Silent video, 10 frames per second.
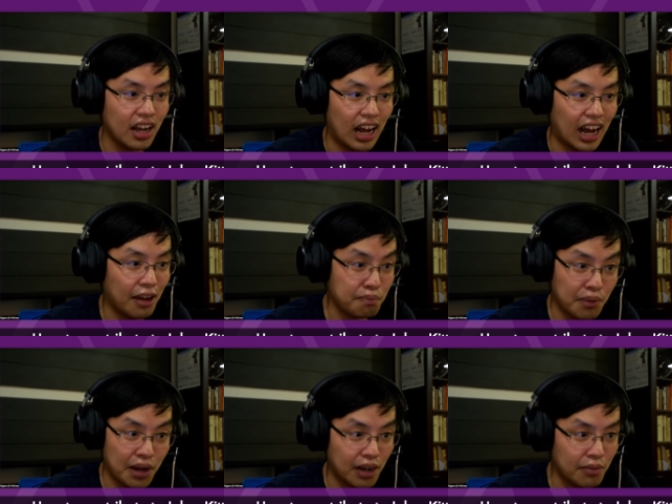I
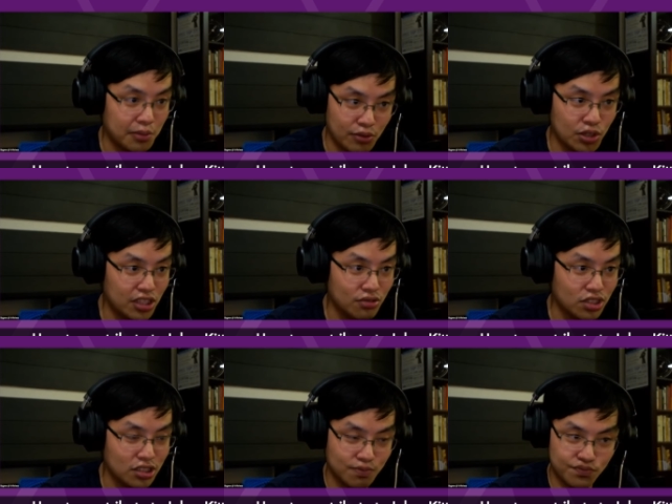might be willing to
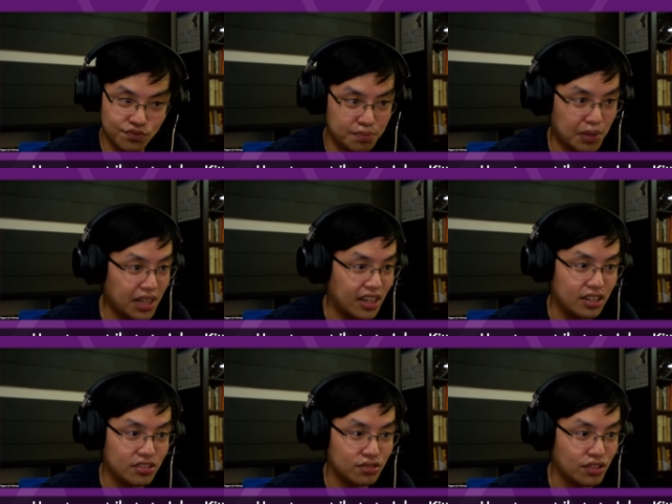just spend that $100
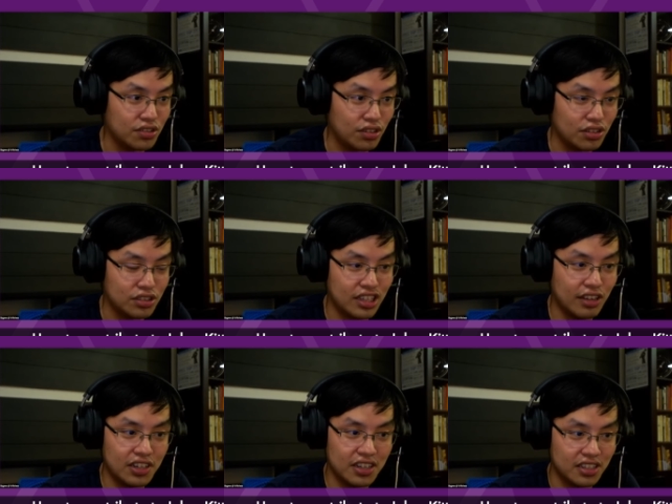and $200
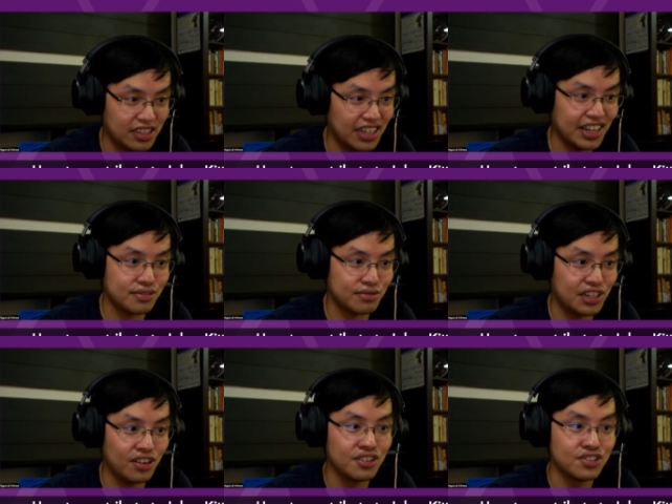giving it a test run
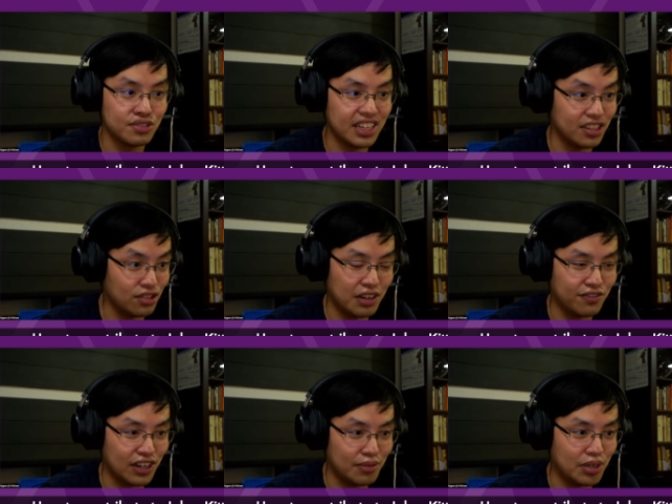onto that new
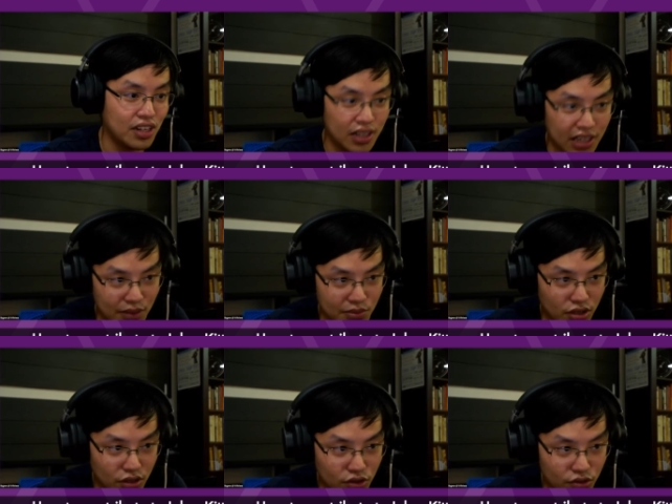environment. I'm
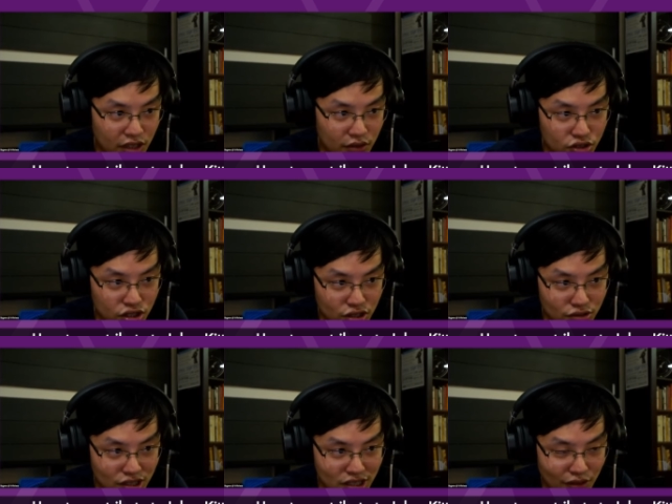sorry to any future
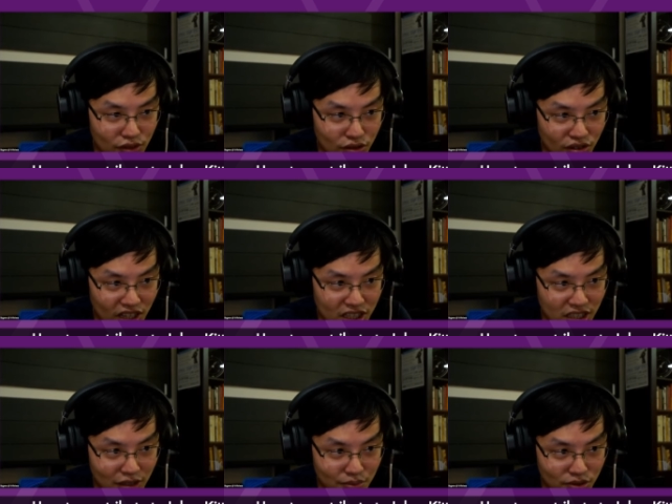users if we crash in
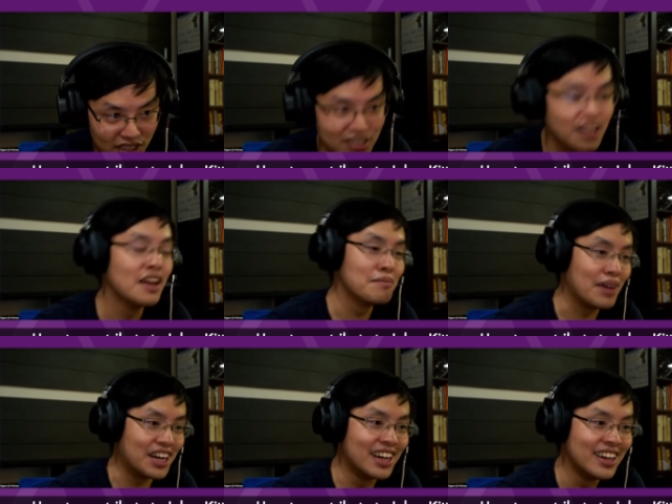the process,
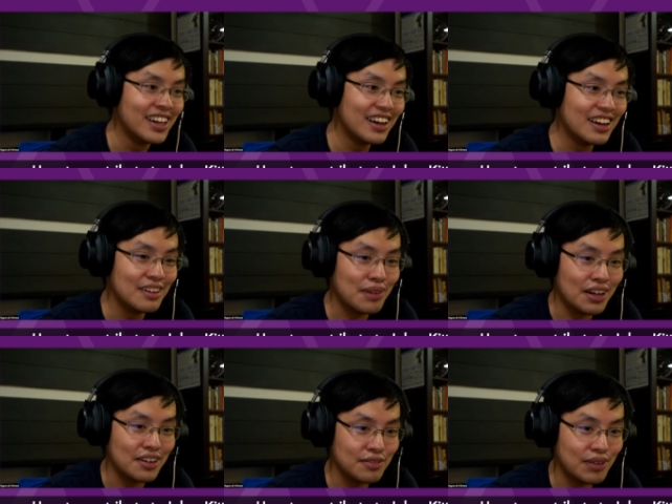but it
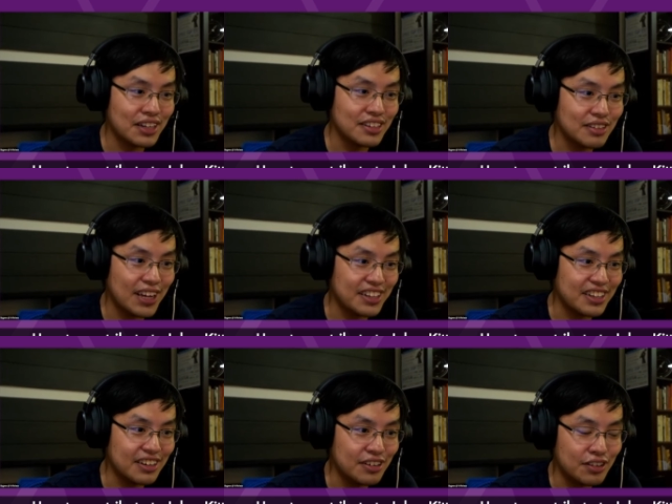
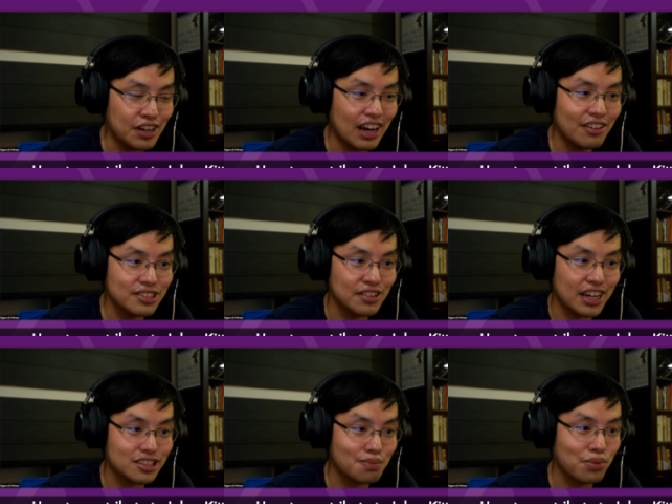will allow us to
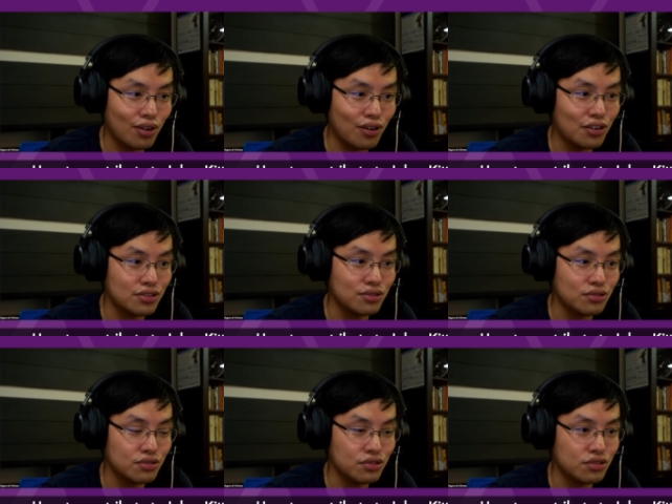explore
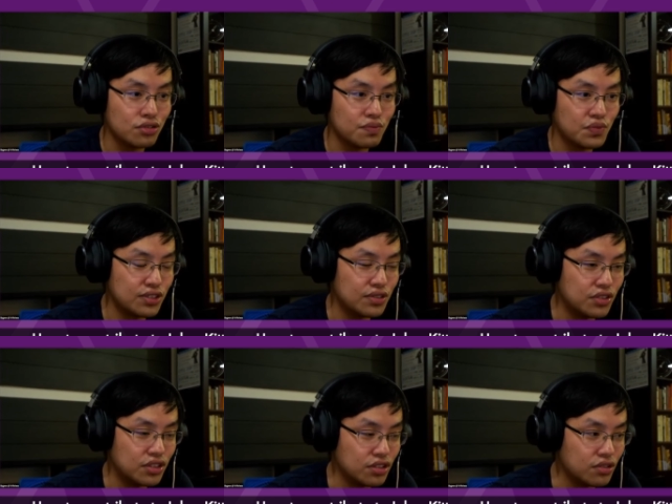new
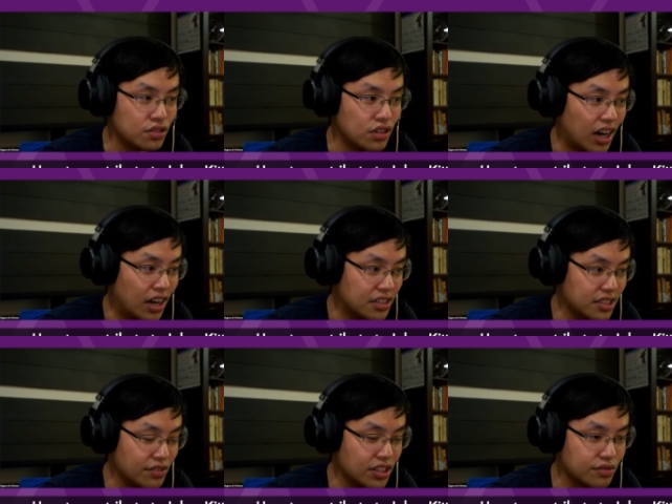
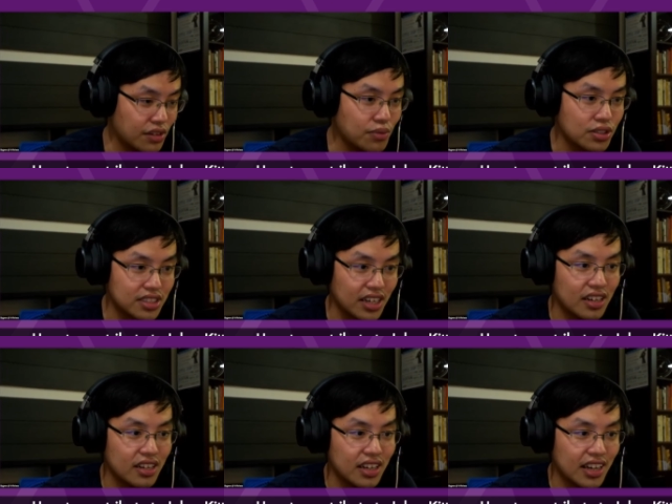serverless frameworks there.
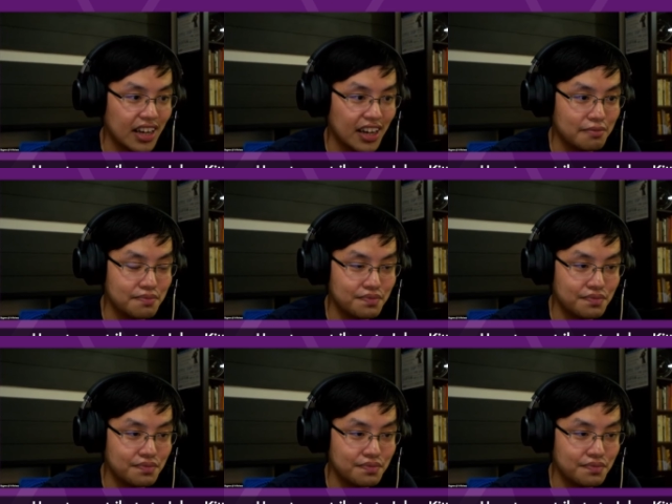And